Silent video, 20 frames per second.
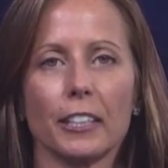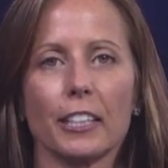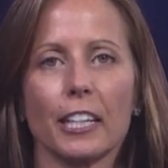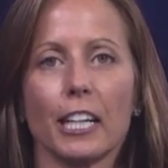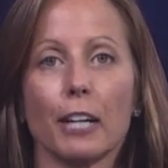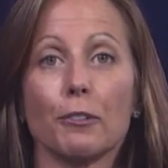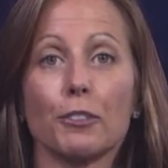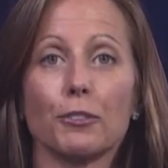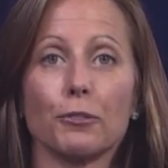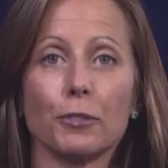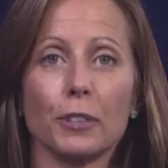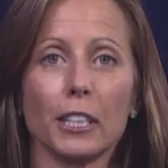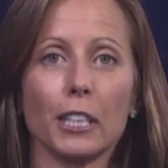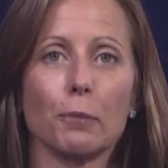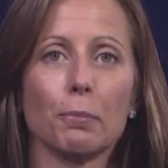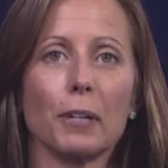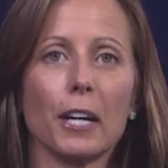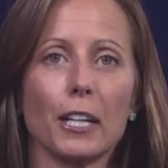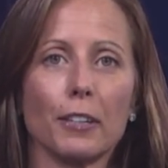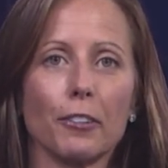And I was really
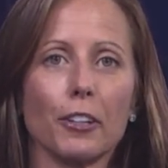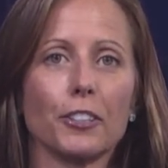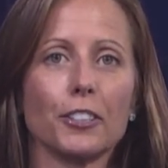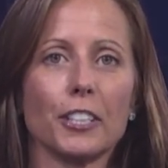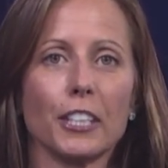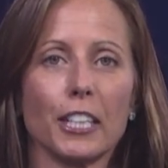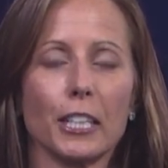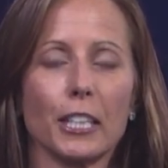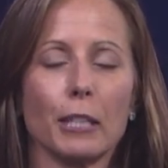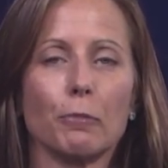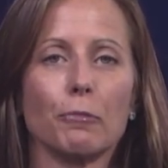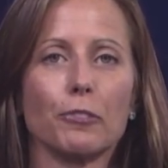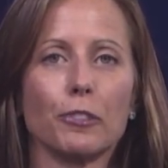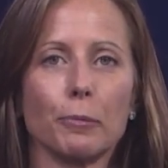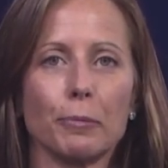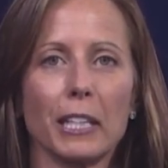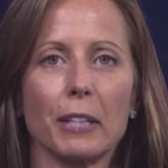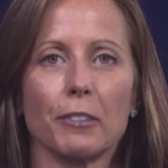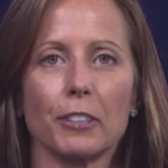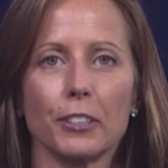proud of our team for
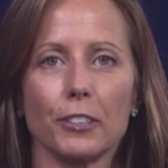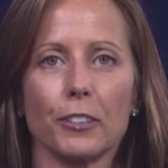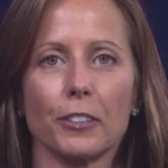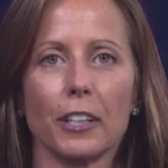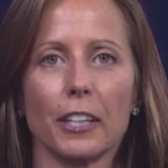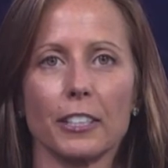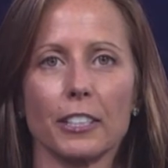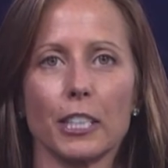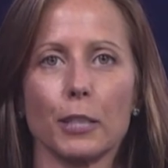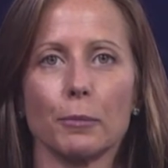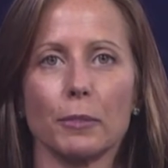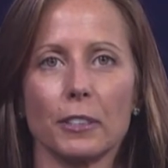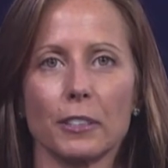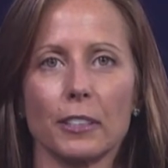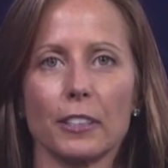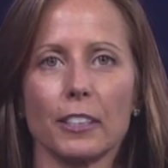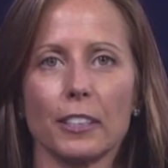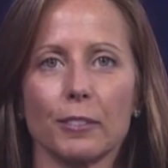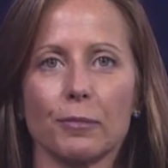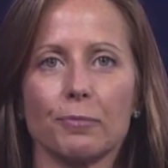being able to do that
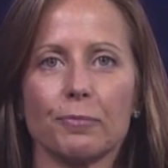seamlessly.